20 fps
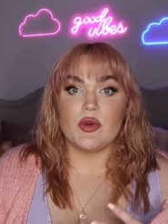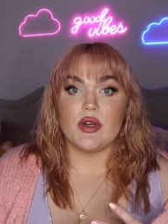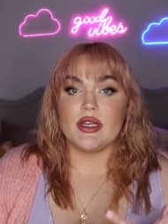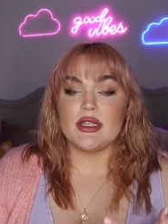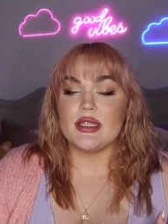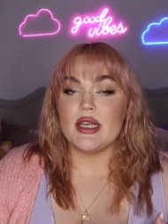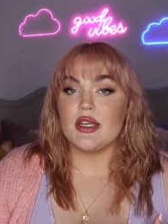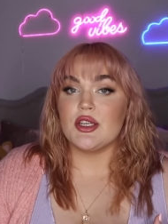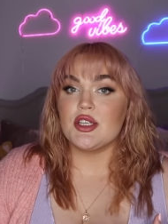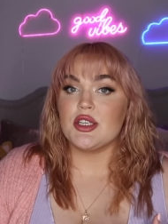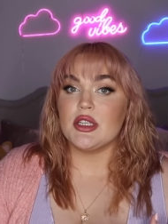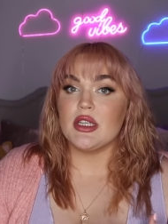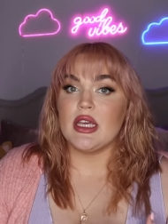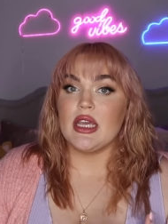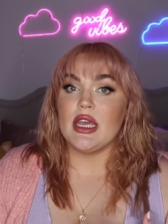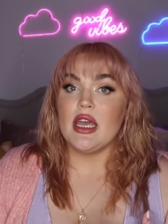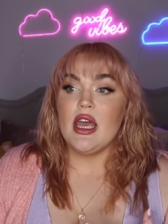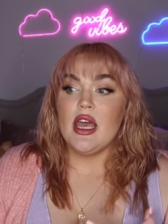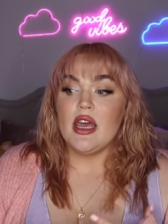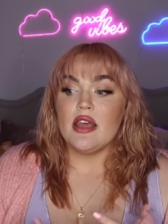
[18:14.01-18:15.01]
where
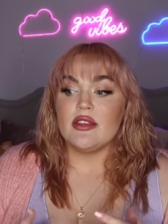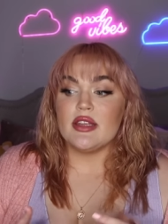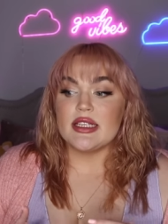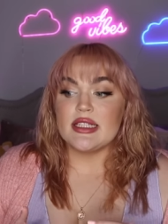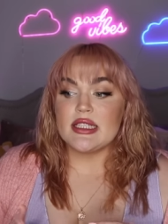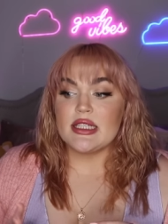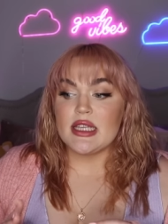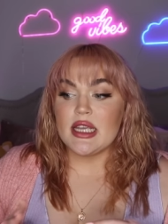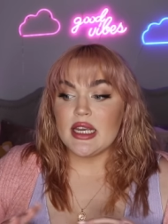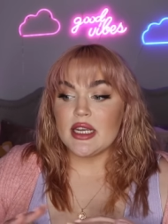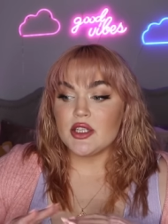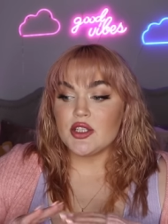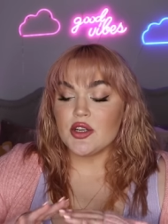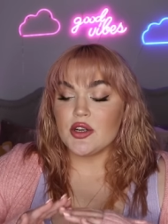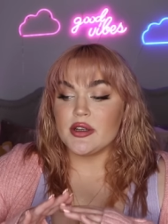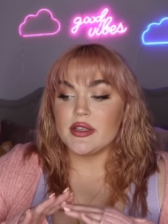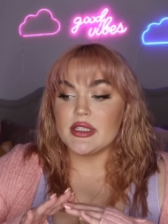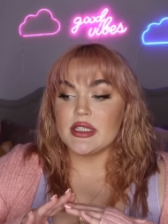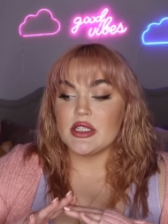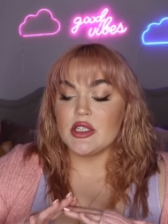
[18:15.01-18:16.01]
essentially this thing
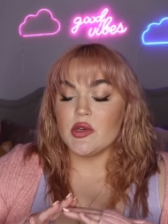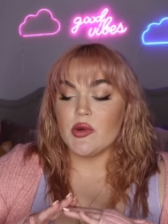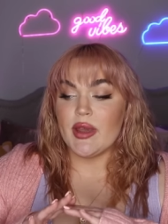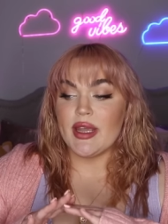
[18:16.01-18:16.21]
turns into